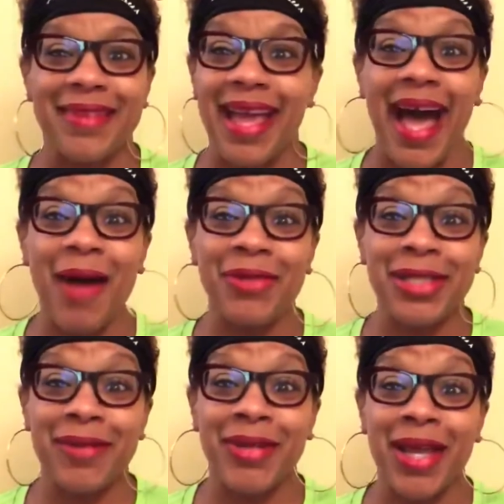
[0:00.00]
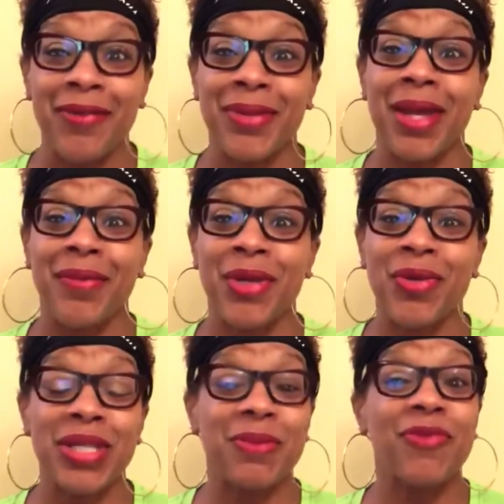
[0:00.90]
I was living life without
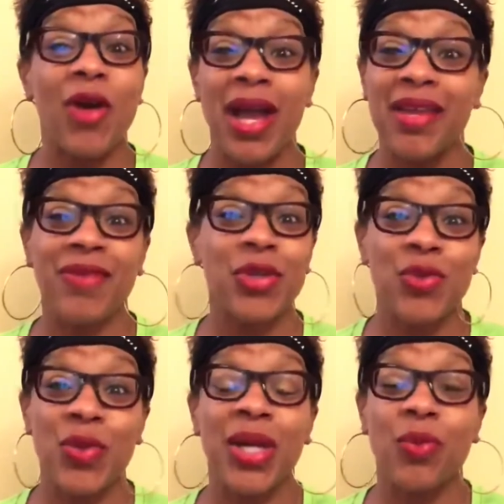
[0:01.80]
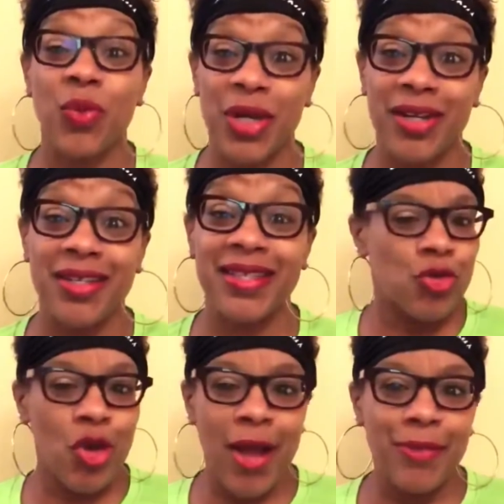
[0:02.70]
regrets before I even knew what it was.
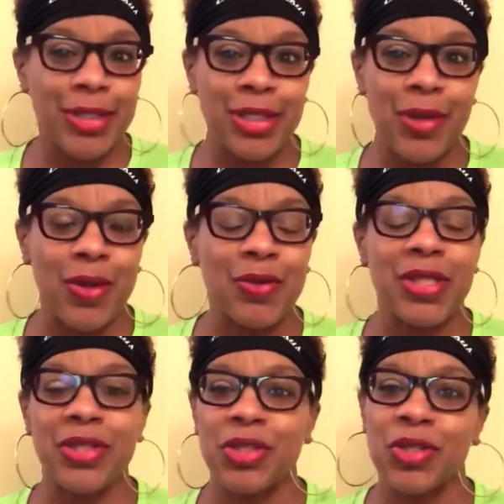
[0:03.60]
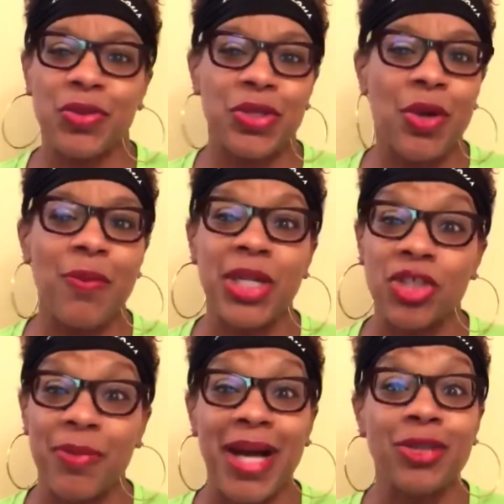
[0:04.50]
Traveling solo teaches you so much
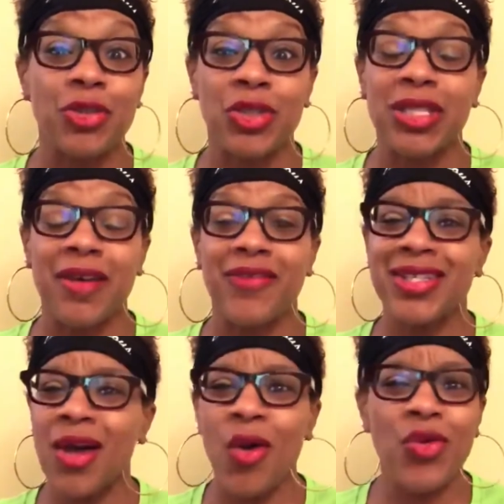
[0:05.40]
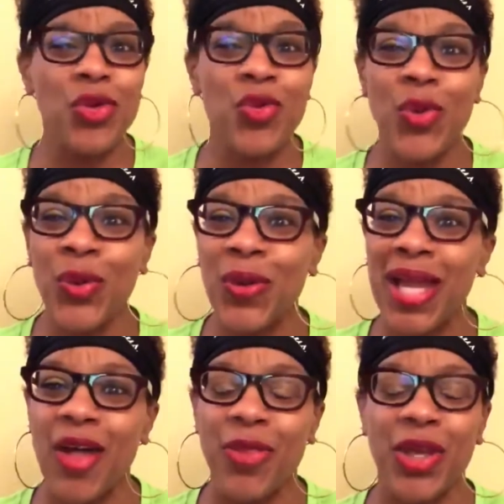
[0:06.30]
about yourself. It's a whole new world
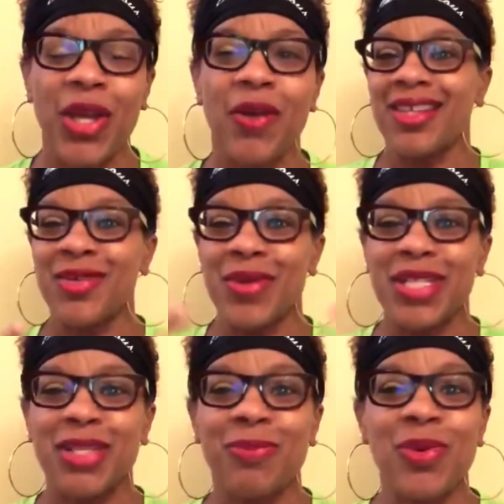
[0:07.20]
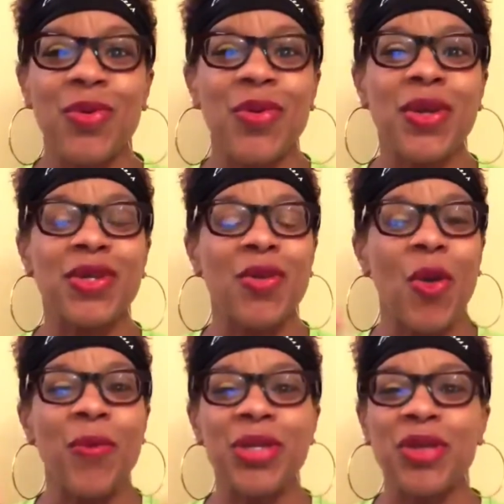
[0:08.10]
out there. You explore, you
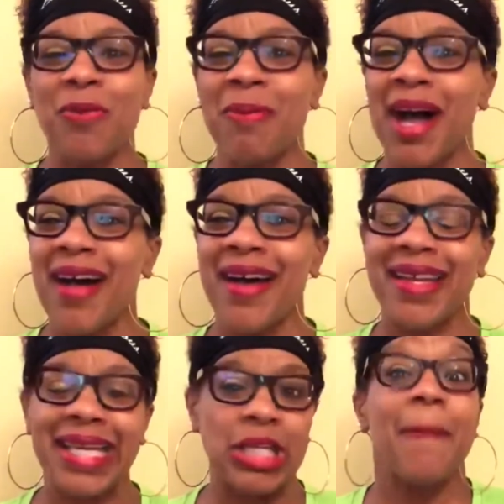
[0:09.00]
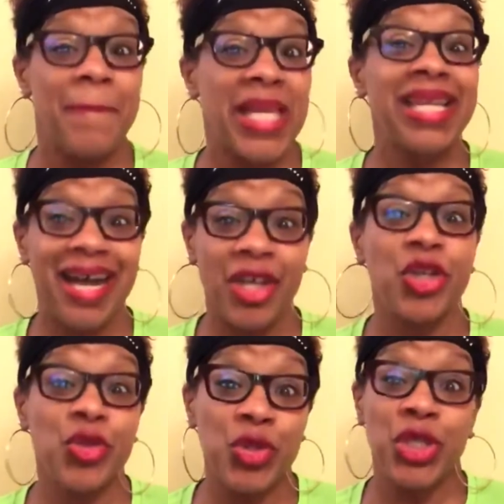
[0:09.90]
open your mind, and you meet a
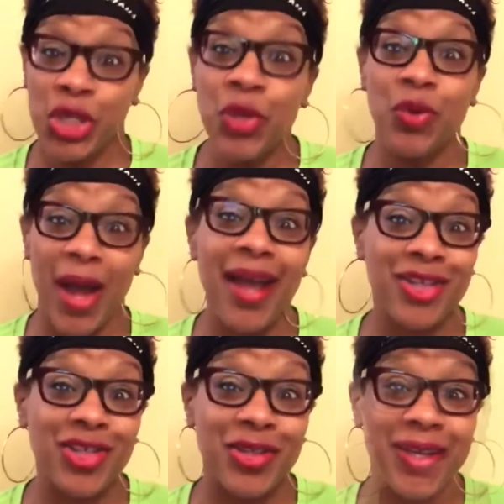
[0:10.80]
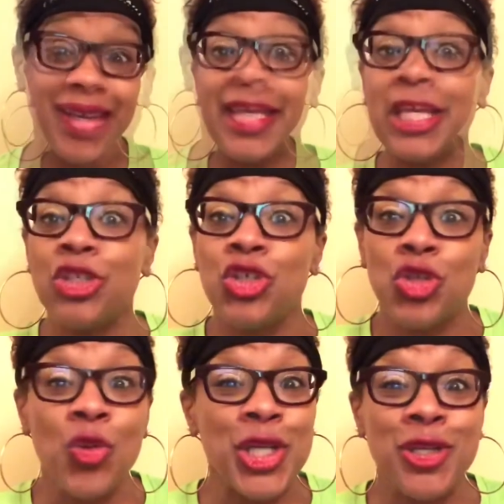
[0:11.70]
new you, actually.
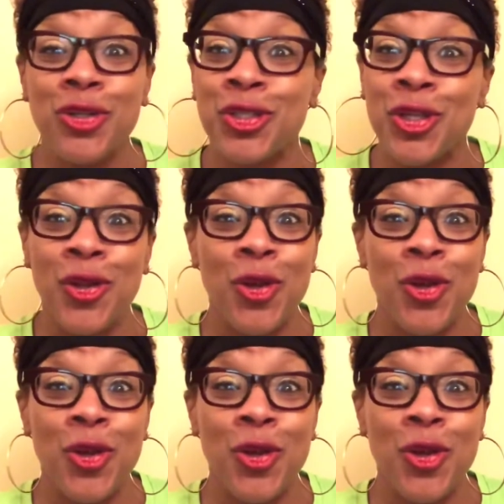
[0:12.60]
Enjoy your solo